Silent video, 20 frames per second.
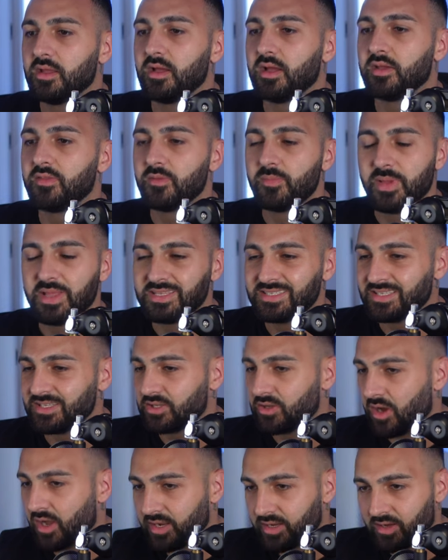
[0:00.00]
uh, the
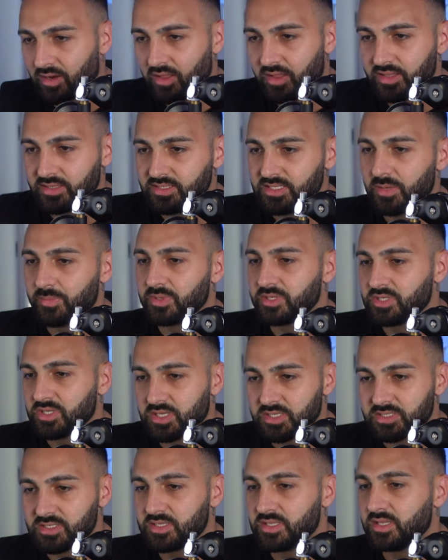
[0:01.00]
basic guidelines, yep,
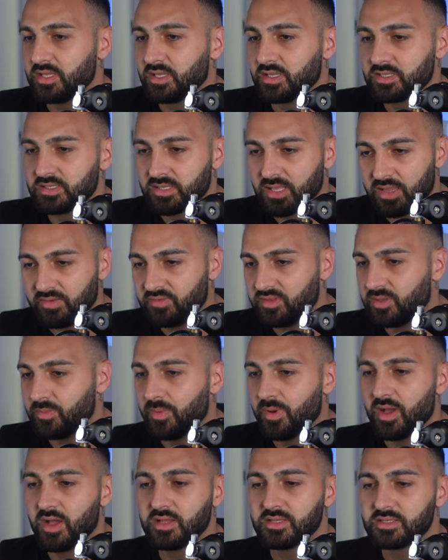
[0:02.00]
adjusting, safety
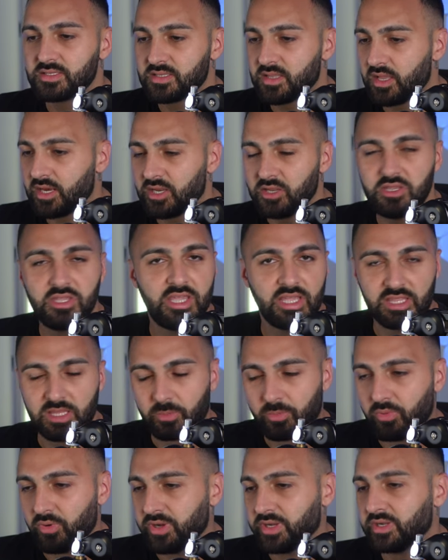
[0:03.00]
bar, starter. You get
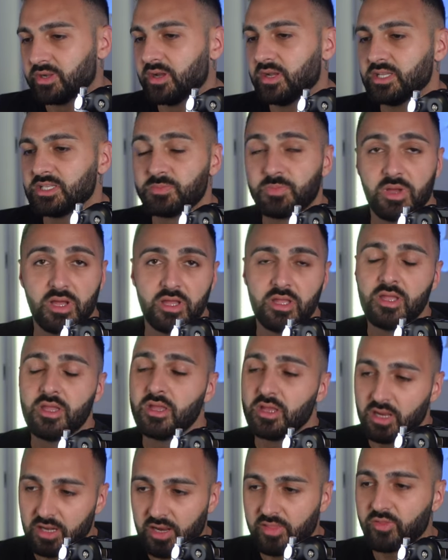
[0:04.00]
the point, guys. But
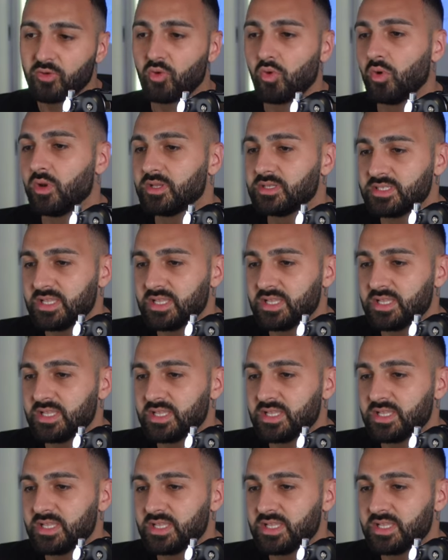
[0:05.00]
another cool